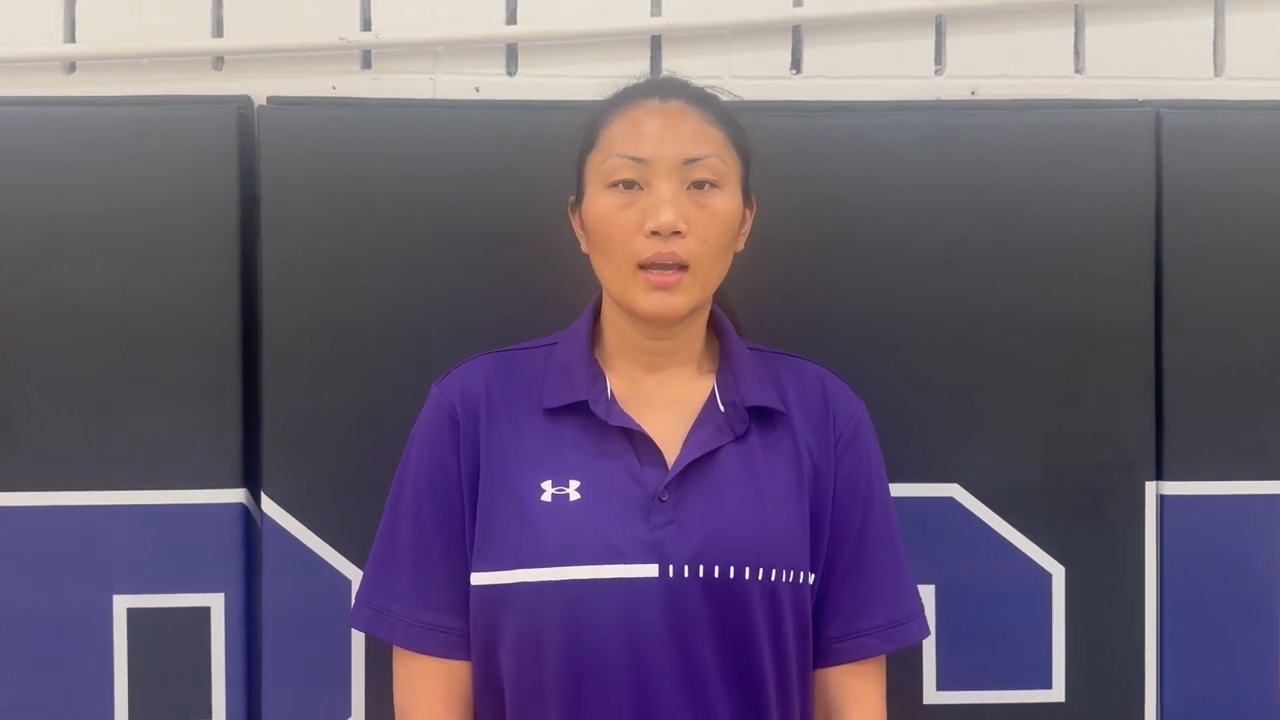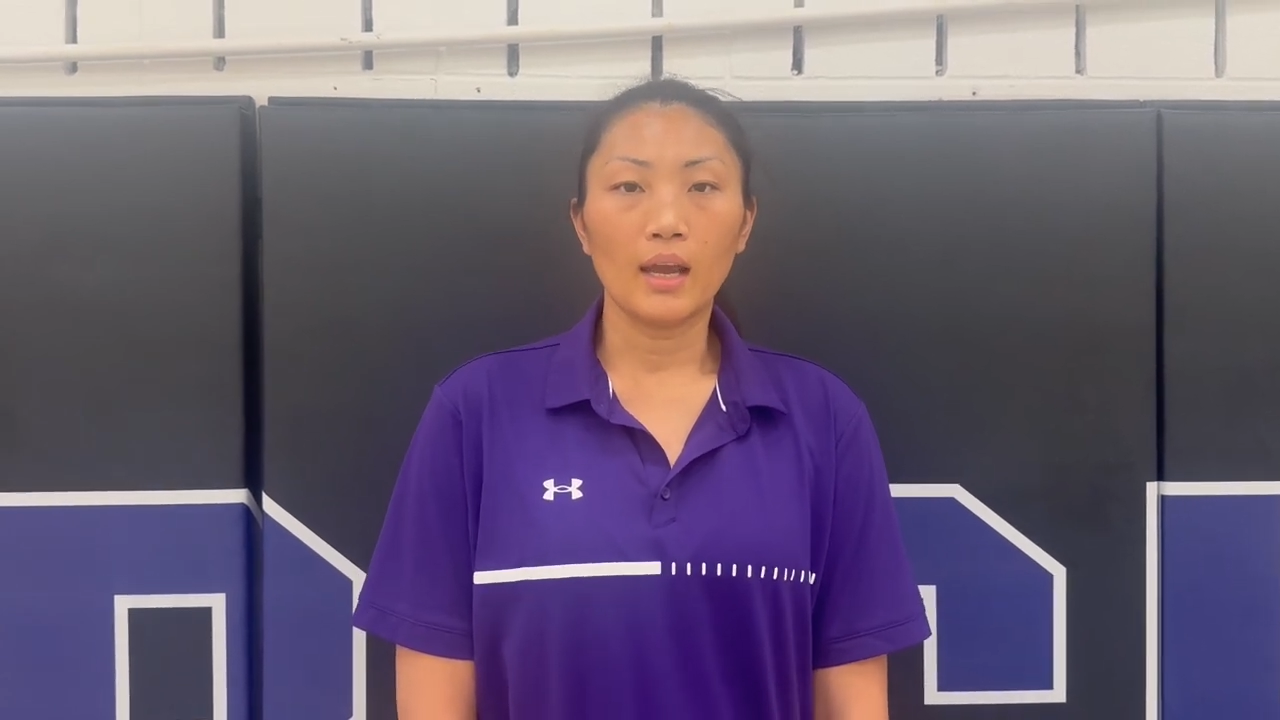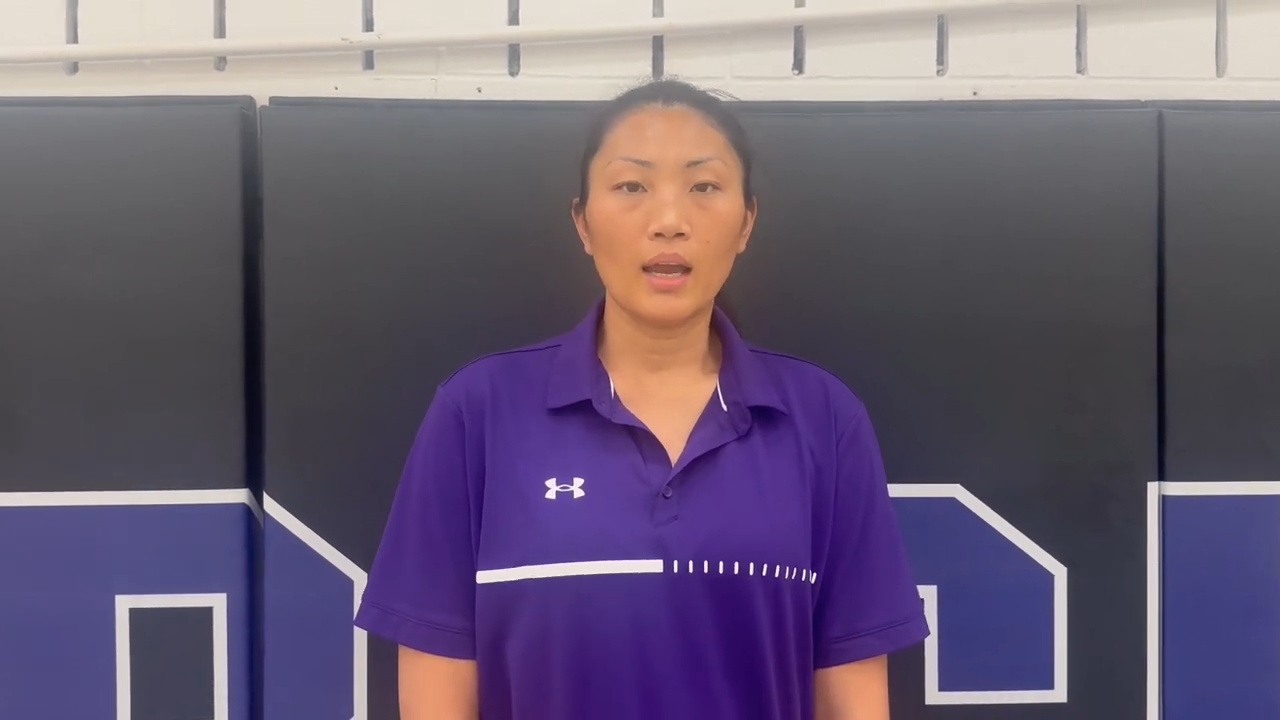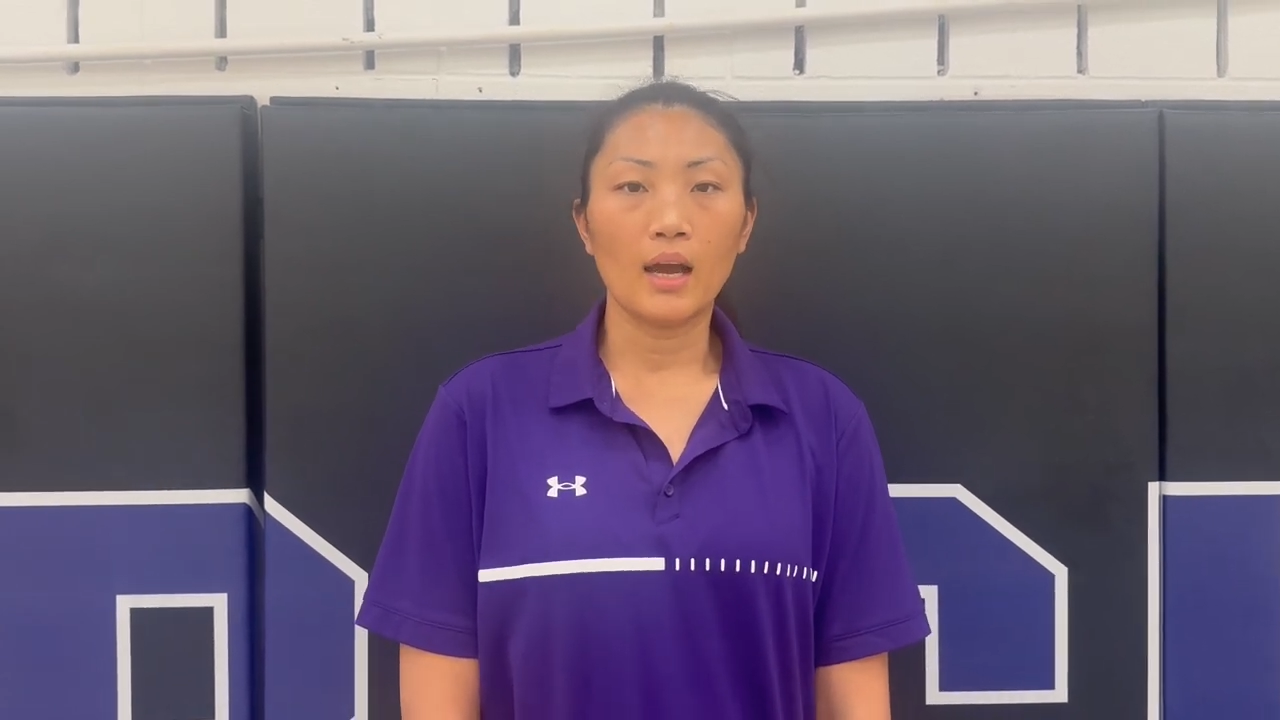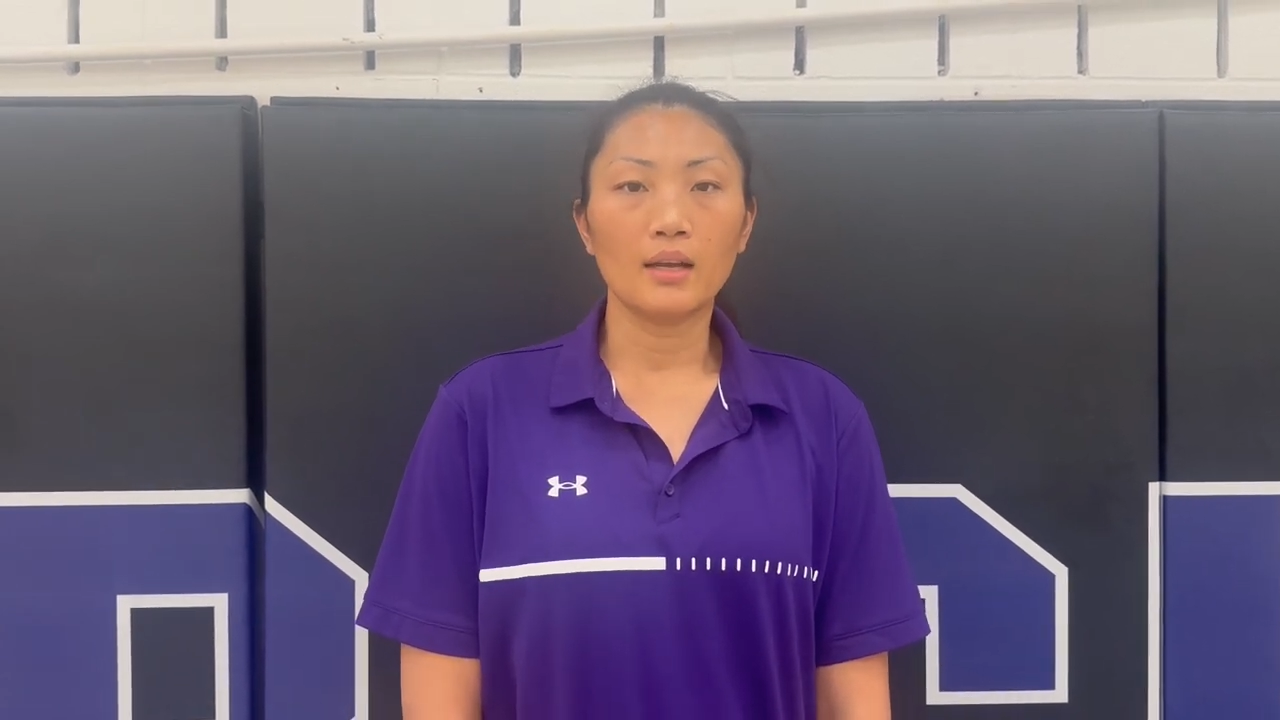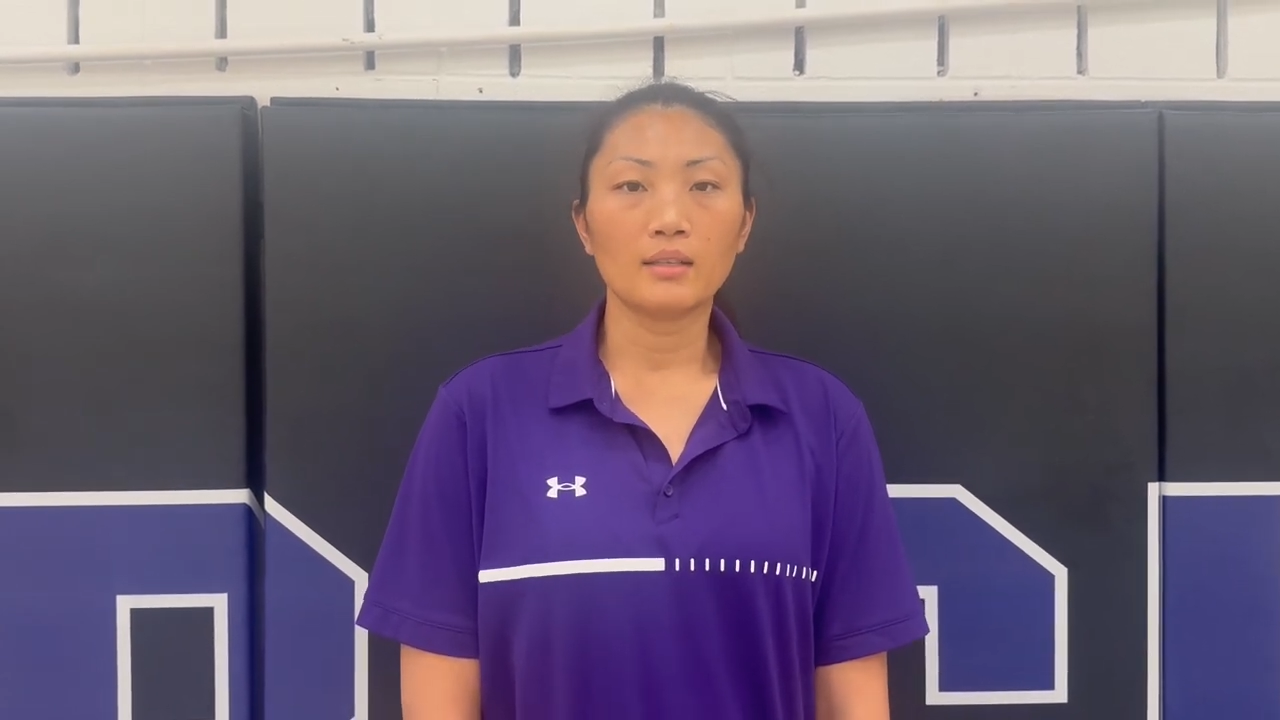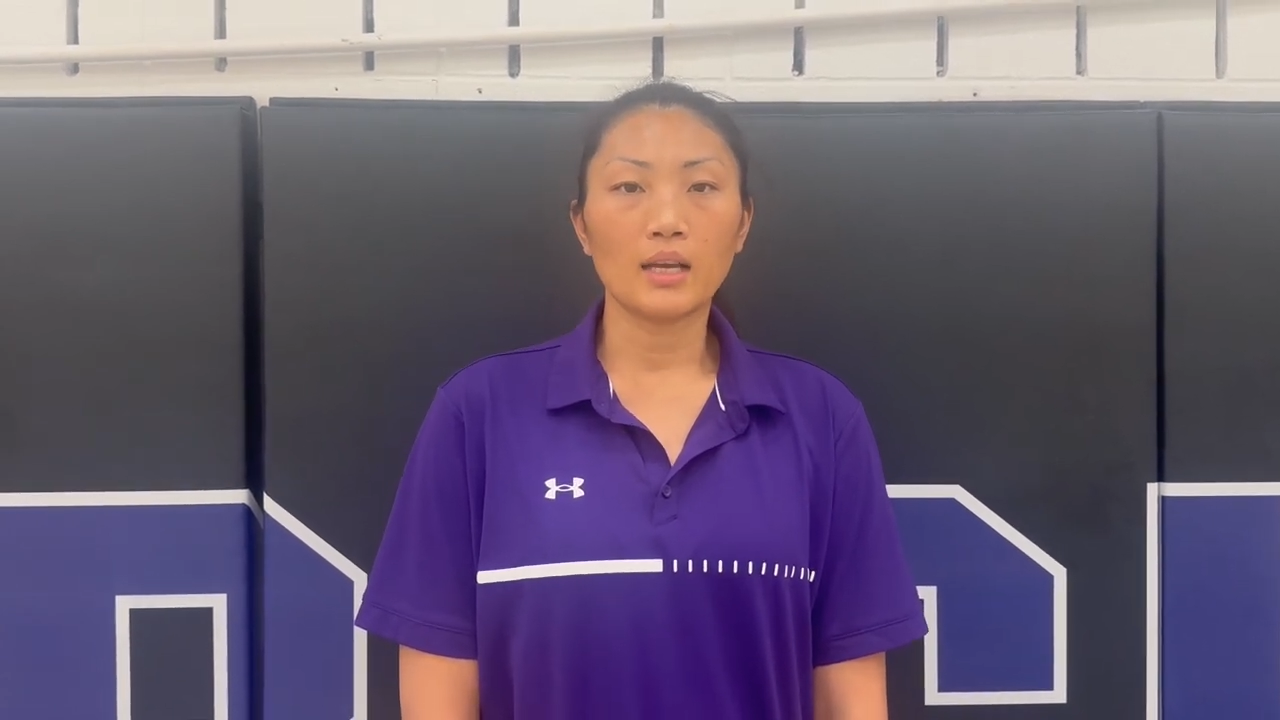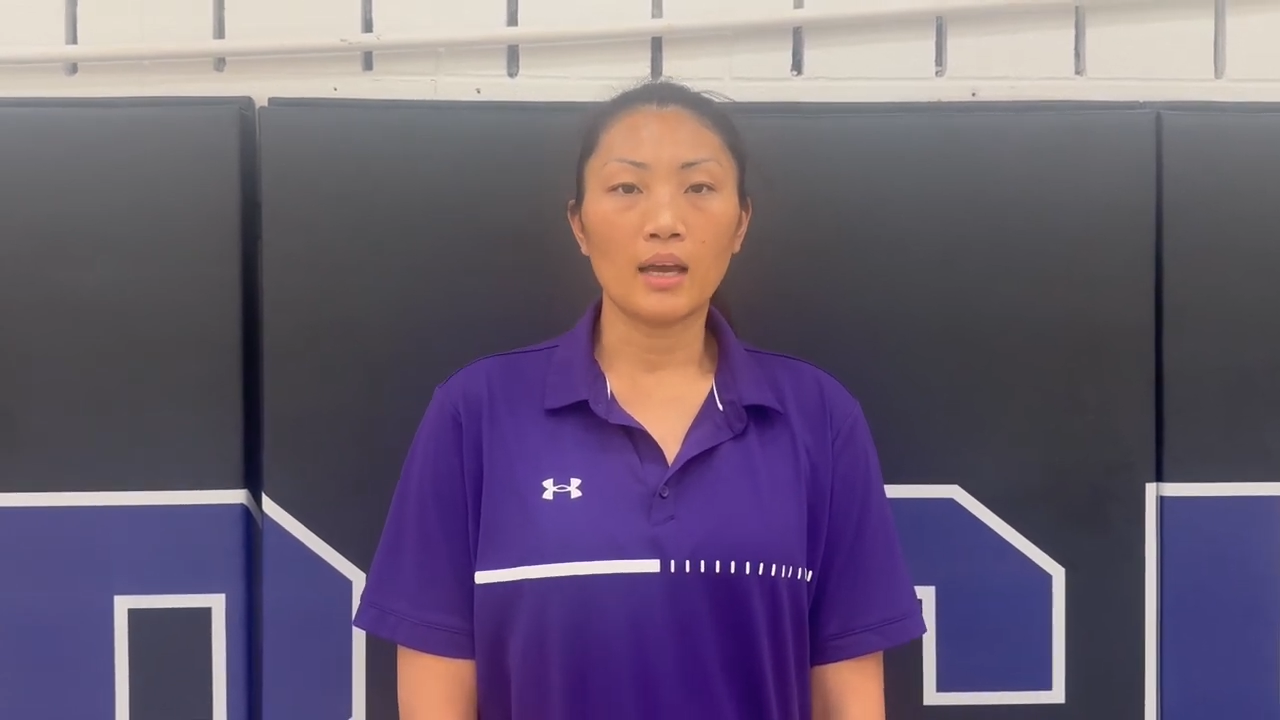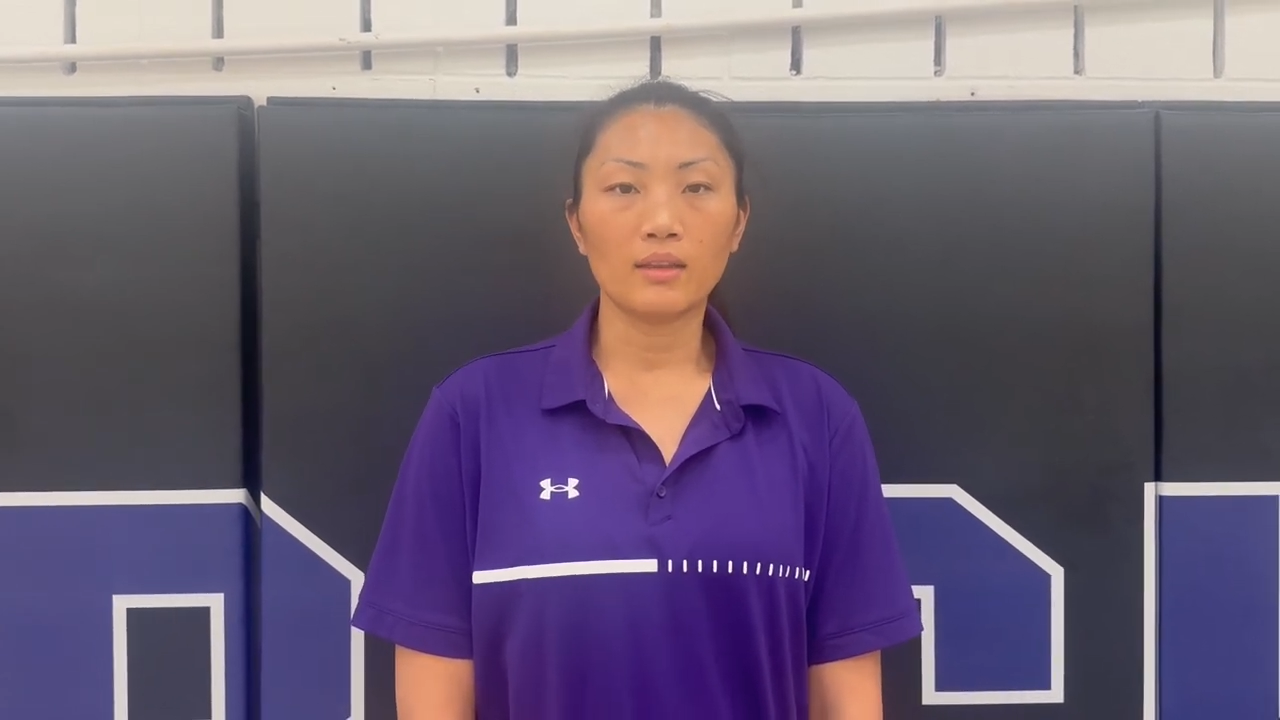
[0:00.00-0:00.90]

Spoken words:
And I